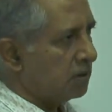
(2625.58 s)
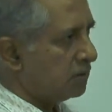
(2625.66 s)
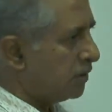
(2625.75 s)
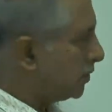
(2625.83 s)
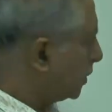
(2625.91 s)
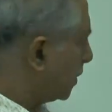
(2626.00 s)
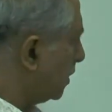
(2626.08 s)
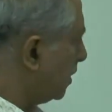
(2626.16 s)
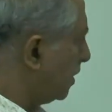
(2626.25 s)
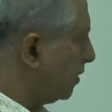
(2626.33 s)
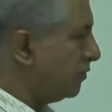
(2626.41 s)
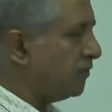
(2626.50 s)
this
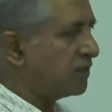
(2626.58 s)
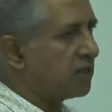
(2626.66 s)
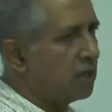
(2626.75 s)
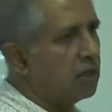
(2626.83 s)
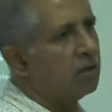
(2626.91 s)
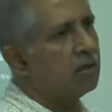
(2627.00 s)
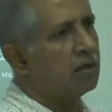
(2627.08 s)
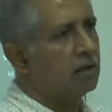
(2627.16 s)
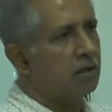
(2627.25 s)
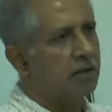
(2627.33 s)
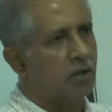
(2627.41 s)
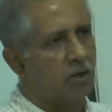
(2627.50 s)
vessel
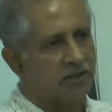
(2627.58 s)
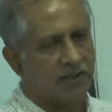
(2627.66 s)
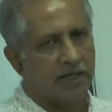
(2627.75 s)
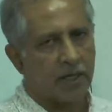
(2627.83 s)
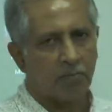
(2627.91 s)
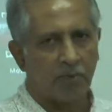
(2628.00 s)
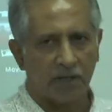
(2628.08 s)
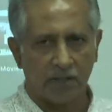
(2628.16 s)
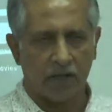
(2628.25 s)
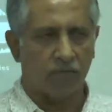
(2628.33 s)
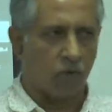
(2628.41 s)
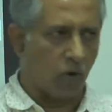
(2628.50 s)
you know is set up and
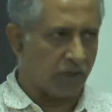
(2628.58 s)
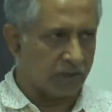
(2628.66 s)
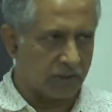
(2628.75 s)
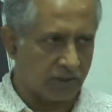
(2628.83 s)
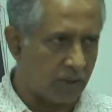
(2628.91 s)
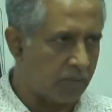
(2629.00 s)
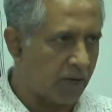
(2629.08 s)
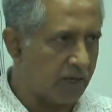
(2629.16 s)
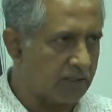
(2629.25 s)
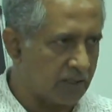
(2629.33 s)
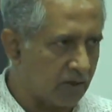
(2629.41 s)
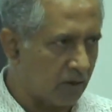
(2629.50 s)
then flow is
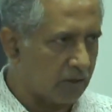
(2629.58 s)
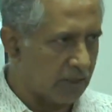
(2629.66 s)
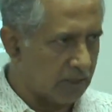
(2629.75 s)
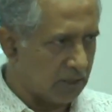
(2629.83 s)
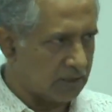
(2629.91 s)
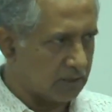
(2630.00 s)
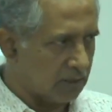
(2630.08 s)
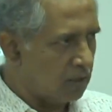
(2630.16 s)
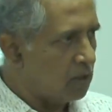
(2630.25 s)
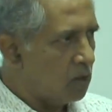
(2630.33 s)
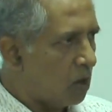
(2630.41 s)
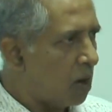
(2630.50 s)
stabilized and all that it's
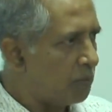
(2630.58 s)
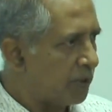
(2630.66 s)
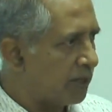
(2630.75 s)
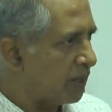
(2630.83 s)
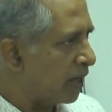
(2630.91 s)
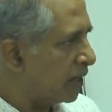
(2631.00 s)
operating